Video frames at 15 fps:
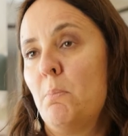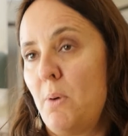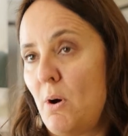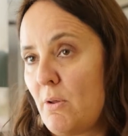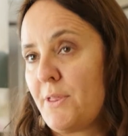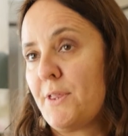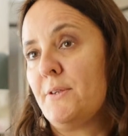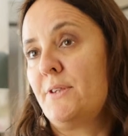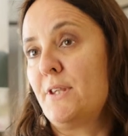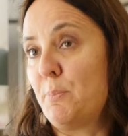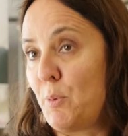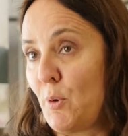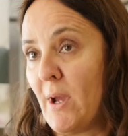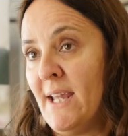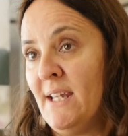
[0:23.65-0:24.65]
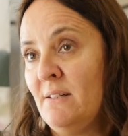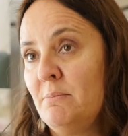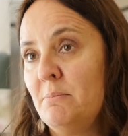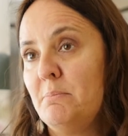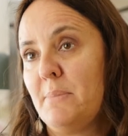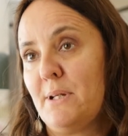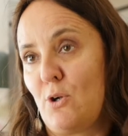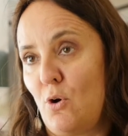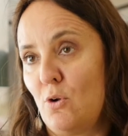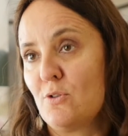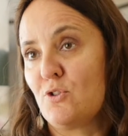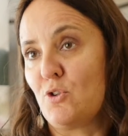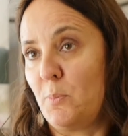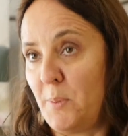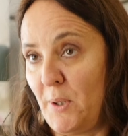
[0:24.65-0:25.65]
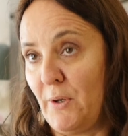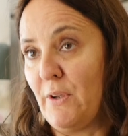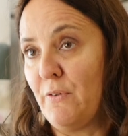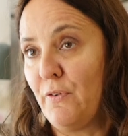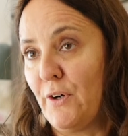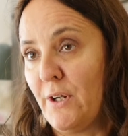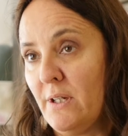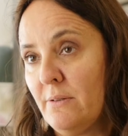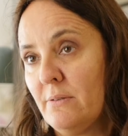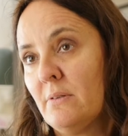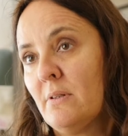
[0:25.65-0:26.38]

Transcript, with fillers: both the brain but also periphery